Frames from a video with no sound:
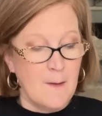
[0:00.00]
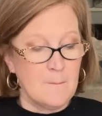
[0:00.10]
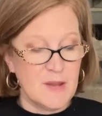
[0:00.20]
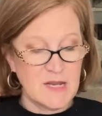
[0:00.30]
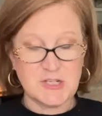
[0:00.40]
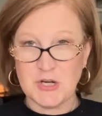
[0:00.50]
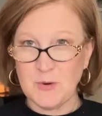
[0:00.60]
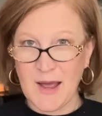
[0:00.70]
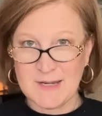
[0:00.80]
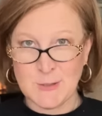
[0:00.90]
meet
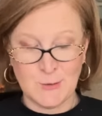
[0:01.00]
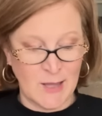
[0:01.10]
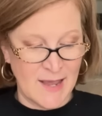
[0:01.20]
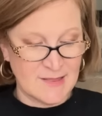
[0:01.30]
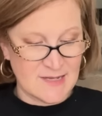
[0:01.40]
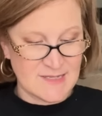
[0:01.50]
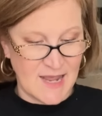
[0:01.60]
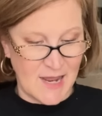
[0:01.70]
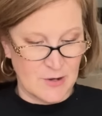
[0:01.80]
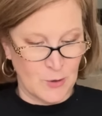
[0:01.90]
you as you light this
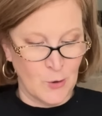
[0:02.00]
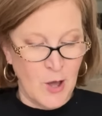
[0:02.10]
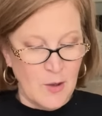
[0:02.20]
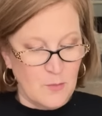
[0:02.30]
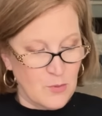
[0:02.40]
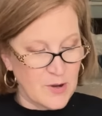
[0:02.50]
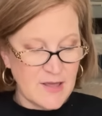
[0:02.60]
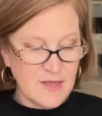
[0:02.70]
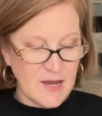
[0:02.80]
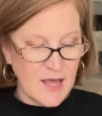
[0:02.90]
candle
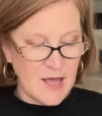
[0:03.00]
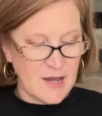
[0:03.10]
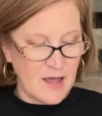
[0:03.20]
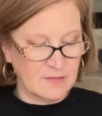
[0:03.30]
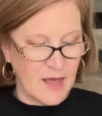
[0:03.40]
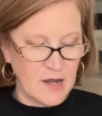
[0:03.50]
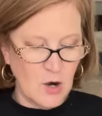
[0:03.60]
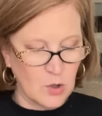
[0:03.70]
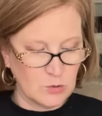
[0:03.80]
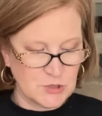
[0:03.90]
breathe it in and let it
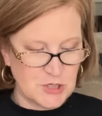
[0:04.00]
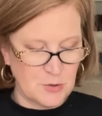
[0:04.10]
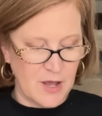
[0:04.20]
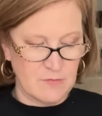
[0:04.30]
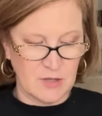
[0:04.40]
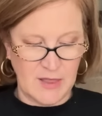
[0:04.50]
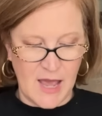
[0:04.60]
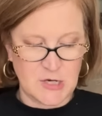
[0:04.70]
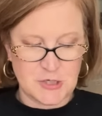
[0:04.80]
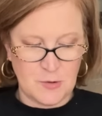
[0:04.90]
hold you and
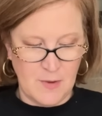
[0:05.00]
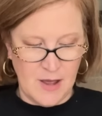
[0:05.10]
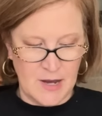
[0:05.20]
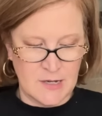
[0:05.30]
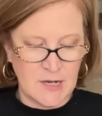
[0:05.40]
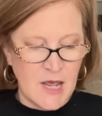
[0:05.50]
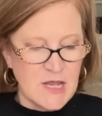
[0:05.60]
relax your mind